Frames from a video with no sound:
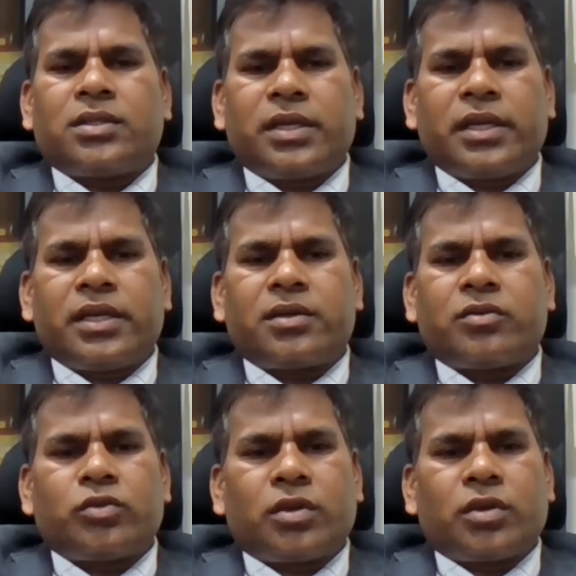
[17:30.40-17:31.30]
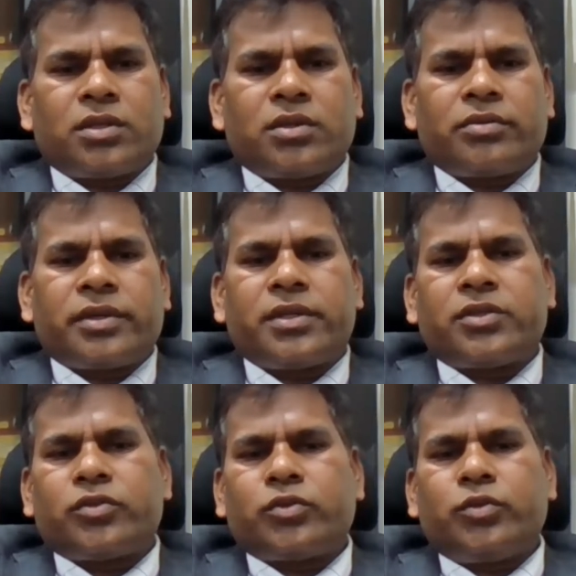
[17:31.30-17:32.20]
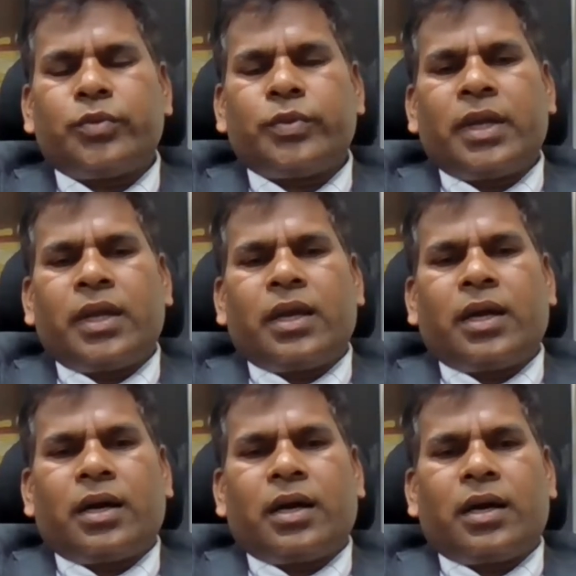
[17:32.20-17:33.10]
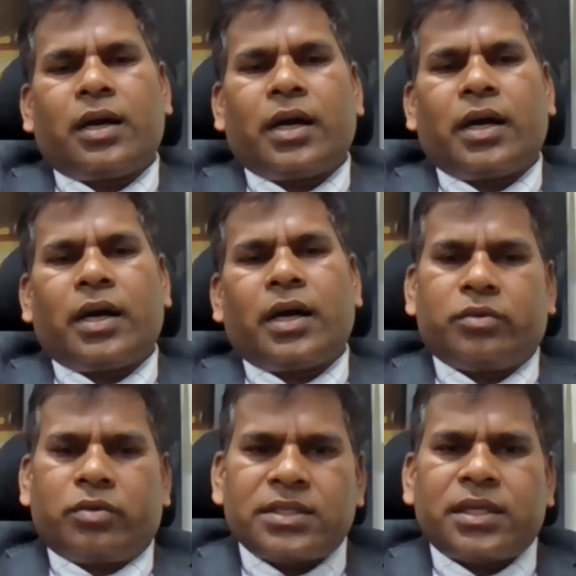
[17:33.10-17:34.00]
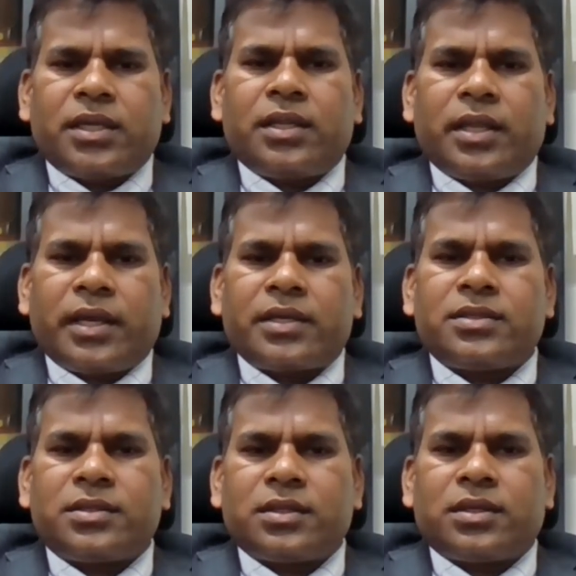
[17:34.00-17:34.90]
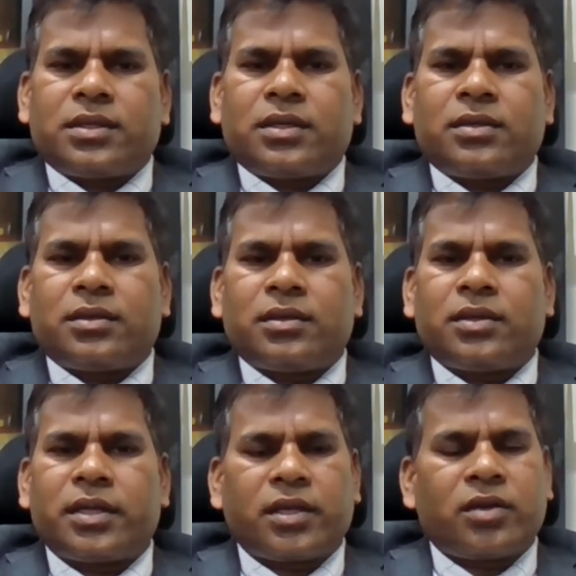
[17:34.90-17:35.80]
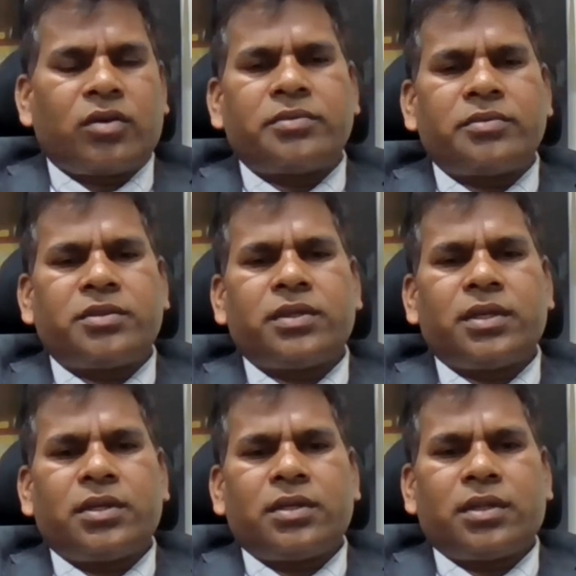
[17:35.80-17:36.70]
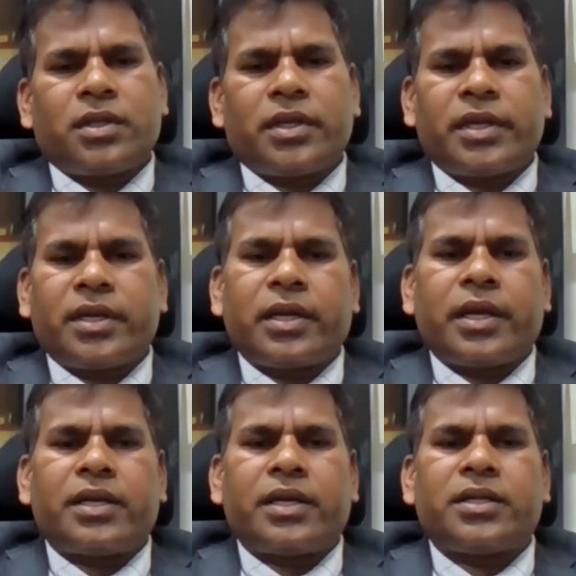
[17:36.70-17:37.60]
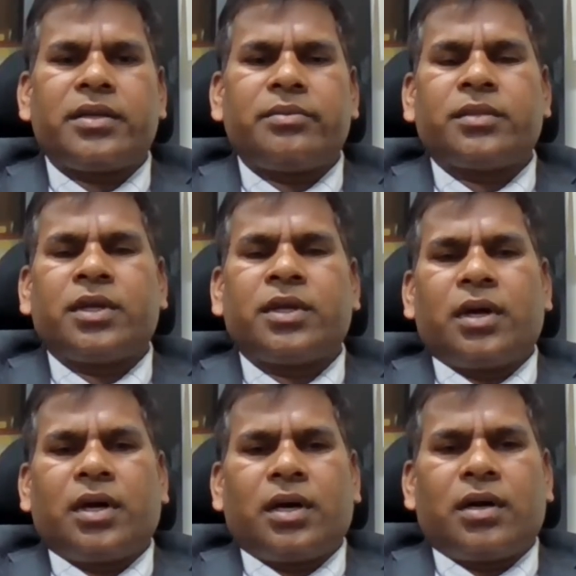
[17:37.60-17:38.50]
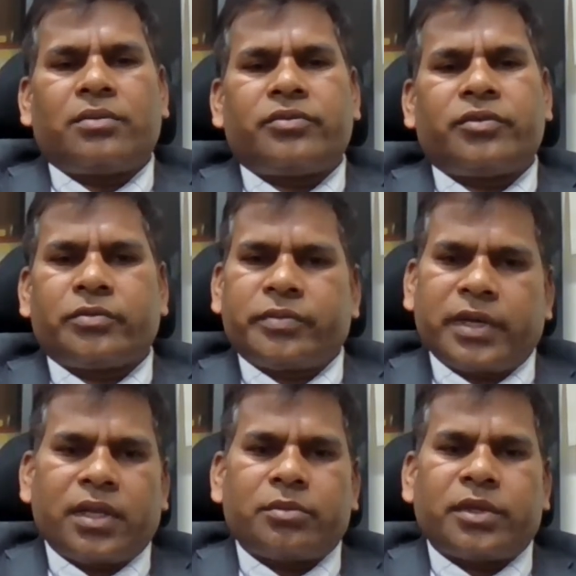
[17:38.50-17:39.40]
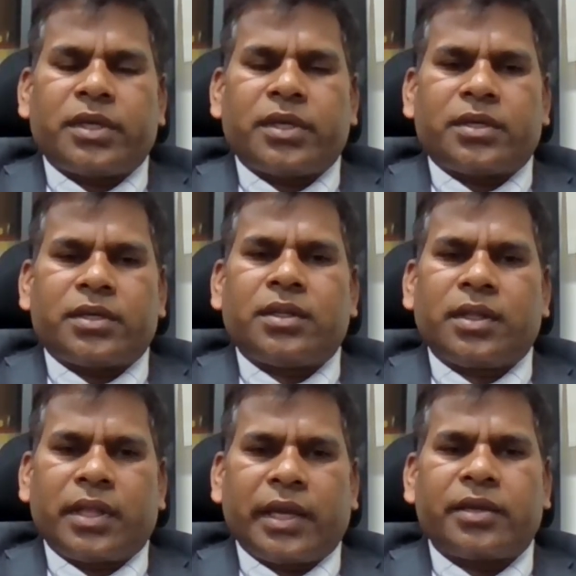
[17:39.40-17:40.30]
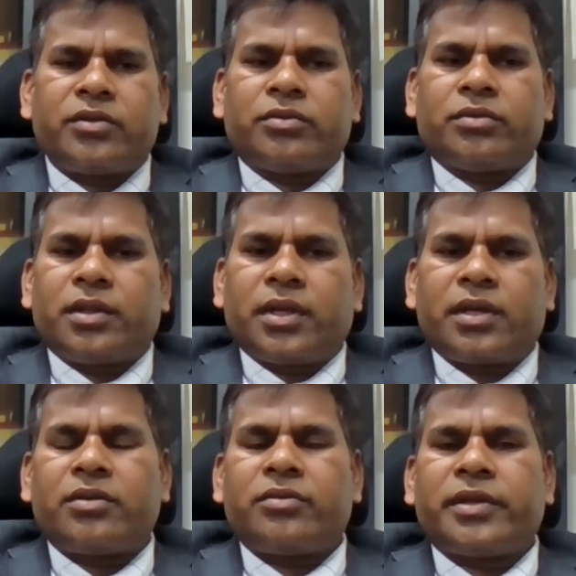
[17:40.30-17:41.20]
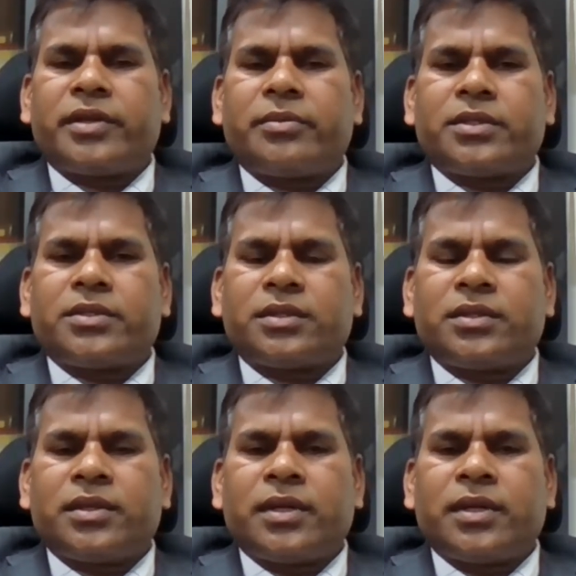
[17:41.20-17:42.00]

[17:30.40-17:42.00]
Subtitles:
Senate 2022. I once again thanks Take Observer, their entire team, for bringing me here. Thank you. Thank you very much.